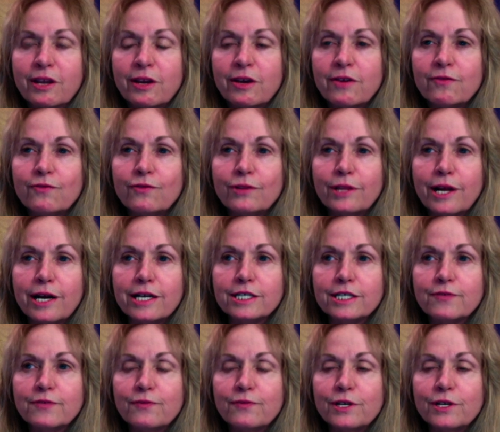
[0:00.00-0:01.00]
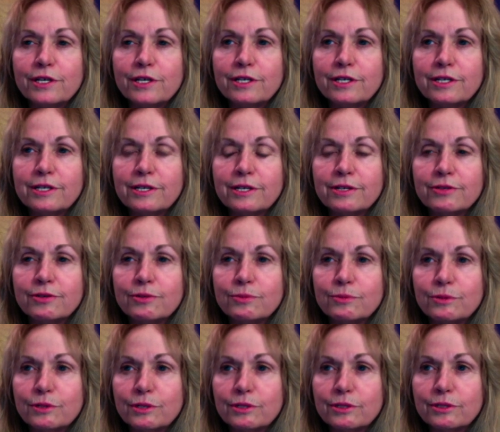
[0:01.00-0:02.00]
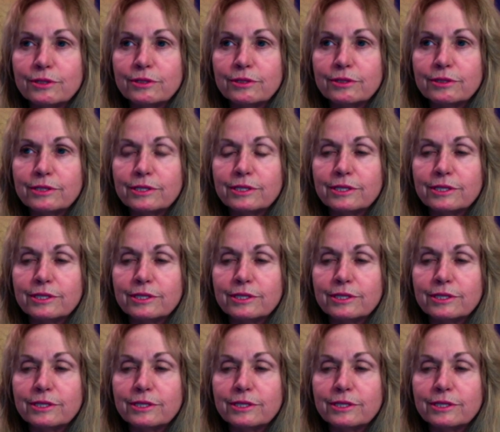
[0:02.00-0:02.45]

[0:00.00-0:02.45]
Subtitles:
philosophy and other worlds.